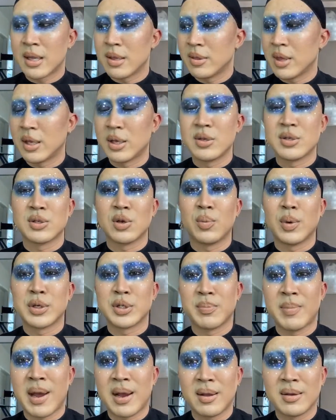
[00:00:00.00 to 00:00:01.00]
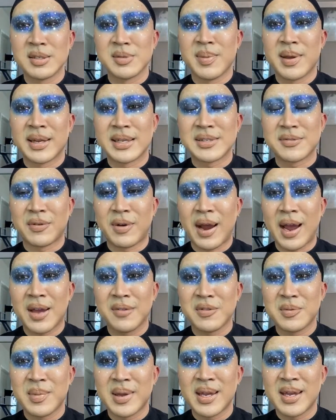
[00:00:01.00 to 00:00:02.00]
And thank you so much, Mac Cosmetics, for
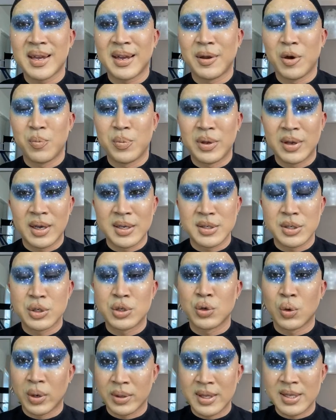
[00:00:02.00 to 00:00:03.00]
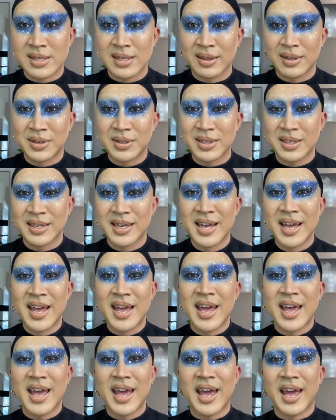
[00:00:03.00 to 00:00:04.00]
having me. I hope you guys enjoyed this look.
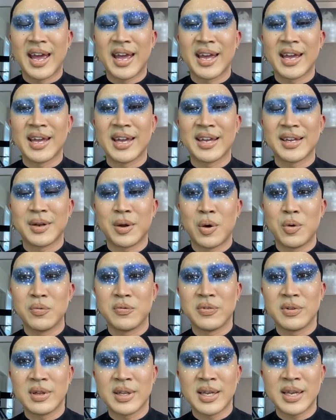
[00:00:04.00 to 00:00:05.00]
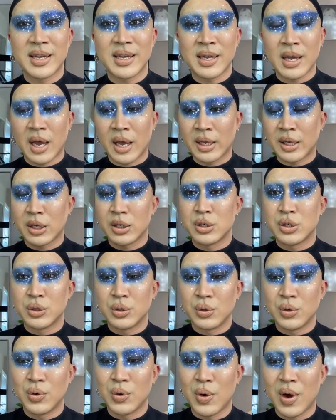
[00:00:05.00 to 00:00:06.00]
And hopefully I could
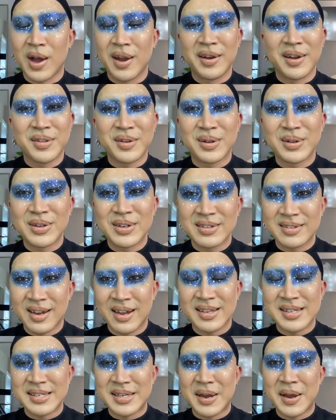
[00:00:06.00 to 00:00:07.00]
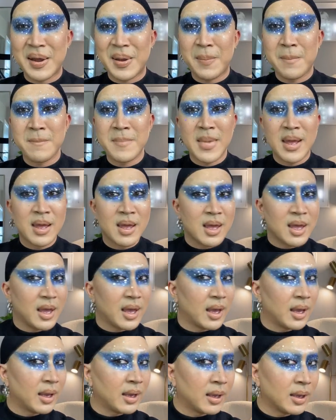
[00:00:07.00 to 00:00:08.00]
do another look next time
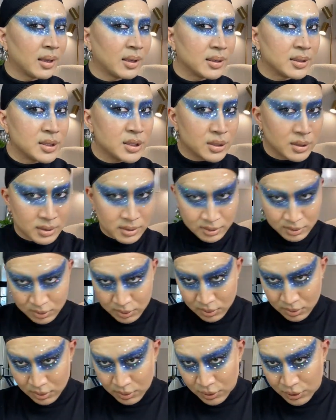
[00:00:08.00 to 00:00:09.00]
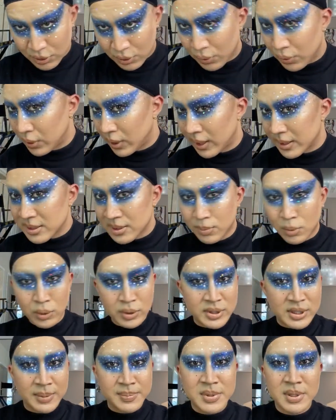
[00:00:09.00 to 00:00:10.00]
and show you guys some more
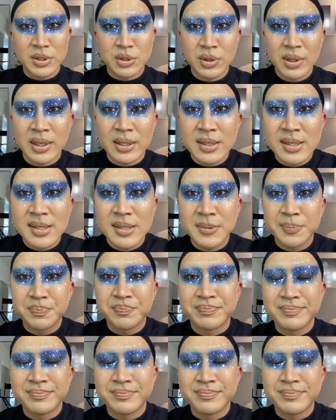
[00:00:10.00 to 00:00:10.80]
tips and tricks.